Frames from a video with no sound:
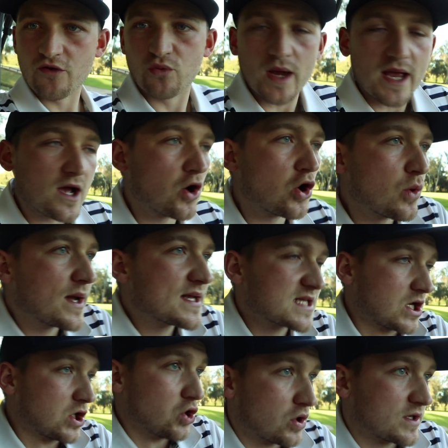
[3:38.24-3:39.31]
if we're always
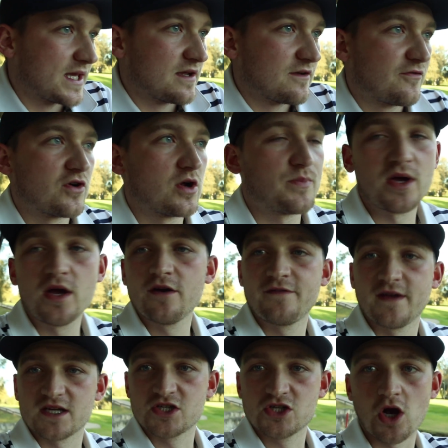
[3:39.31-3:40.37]
looking for a
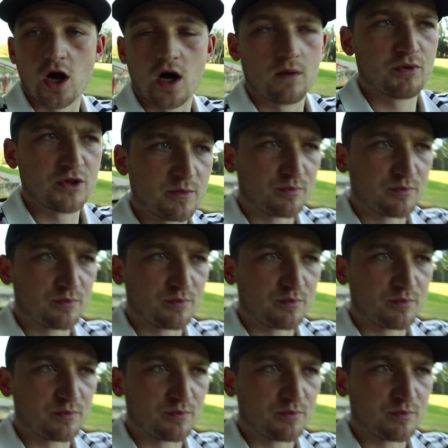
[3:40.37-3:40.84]
perfect shot, but